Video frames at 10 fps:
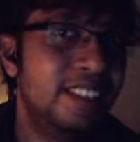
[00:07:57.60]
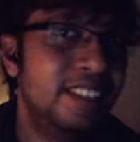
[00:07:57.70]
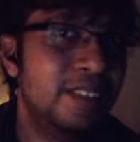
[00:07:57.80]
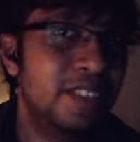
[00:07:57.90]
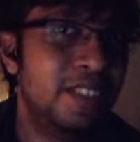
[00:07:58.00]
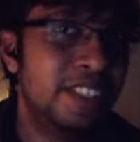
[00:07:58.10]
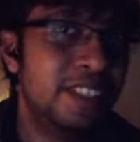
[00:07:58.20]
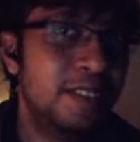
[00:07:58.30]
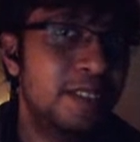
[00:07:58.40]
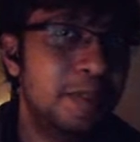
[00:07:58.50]

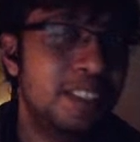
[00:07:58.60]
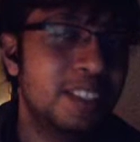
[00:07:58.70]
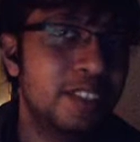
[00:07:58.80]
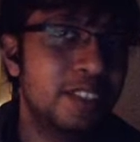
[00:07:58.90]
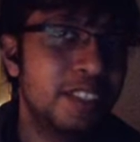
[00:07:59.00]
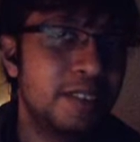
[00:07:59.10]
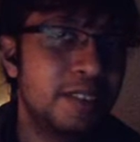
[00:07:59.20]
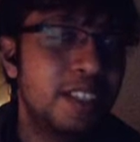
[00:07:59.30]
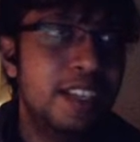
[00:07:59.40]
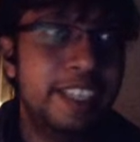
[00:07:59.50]
person in question.
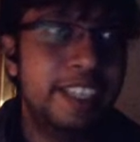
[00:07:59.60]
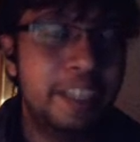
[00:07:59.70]
I keep